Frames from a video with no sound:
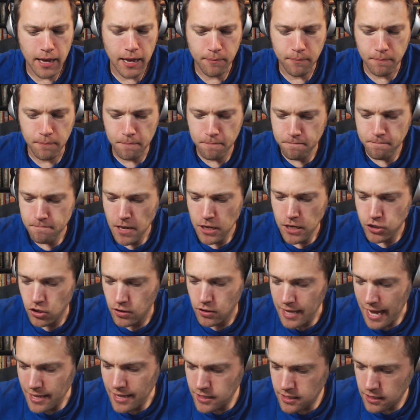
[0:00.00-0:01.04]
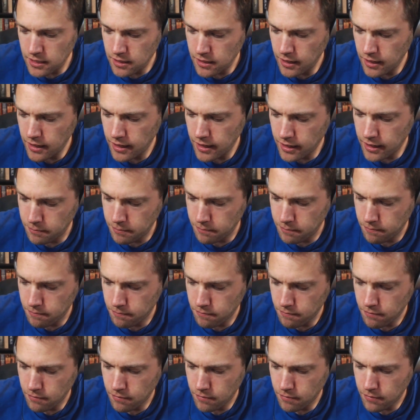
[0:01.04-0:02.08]
so
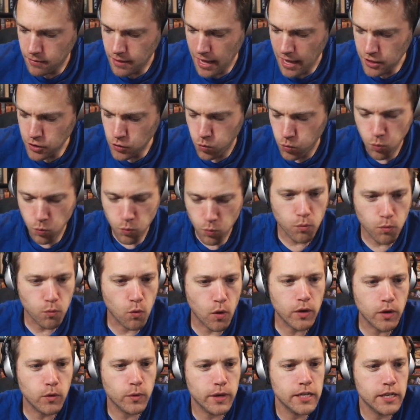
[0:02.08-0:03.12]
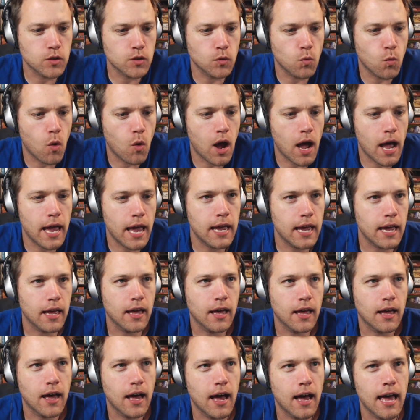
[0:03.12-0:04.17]
that's one reason
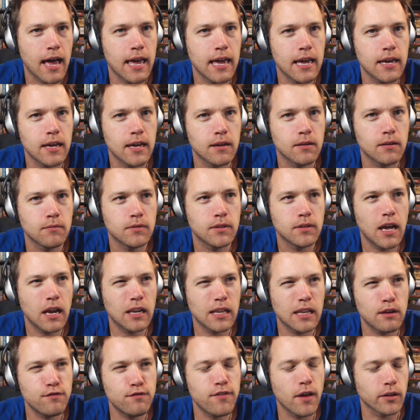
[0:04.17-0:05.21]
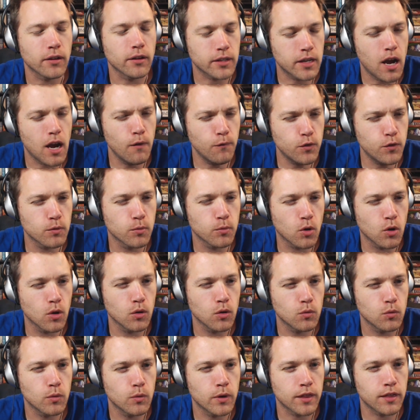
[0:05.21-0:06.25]
why I not only felt
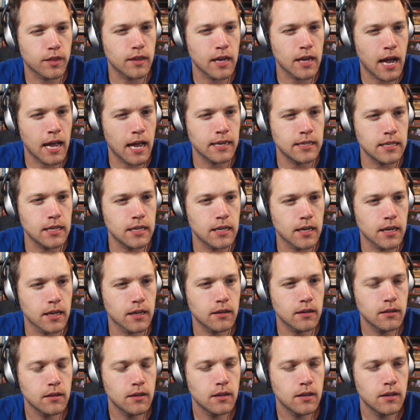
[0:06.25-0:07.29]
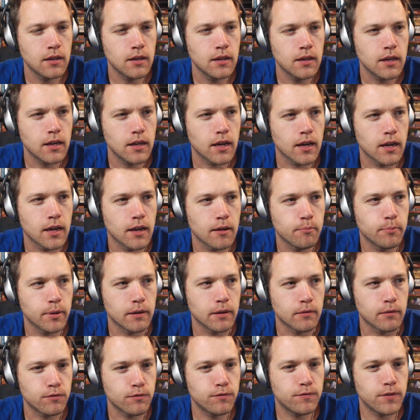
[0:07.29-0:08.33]
comfortable with the idea,
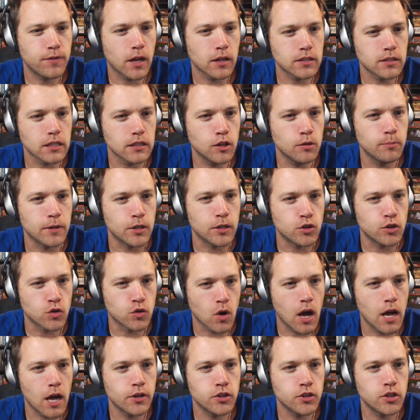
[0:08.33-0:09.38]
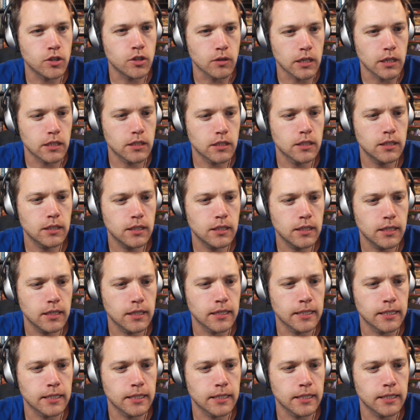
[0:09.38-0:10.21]
but felt a little bit drawn to it.